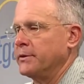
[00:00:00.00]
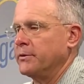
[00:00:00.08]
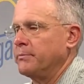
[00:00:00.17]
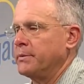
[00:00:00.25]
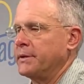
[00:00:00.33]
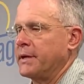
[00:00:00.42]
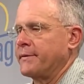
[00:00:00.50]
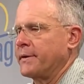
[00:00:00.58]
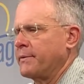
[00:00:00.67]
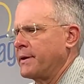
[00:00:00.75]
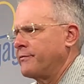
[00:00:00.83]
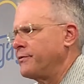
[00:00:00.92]
But I think
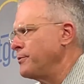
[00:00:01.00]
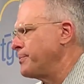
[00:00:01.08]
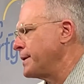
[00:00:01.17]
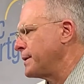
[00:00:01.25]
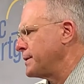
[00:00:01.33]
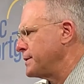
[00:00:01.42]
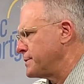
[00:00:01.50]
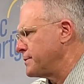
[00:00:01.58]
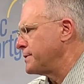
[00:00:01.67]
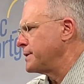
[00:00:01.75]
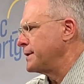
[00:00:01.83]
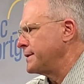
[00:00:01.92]
we had a few penalties
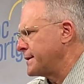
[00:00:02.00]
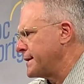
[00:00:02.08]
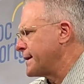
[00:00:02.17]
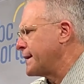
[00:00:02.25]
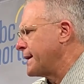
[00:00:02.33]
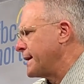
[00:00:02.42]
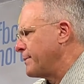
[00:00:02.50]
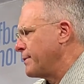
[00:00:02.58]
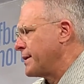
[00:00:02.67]
in the kicking game.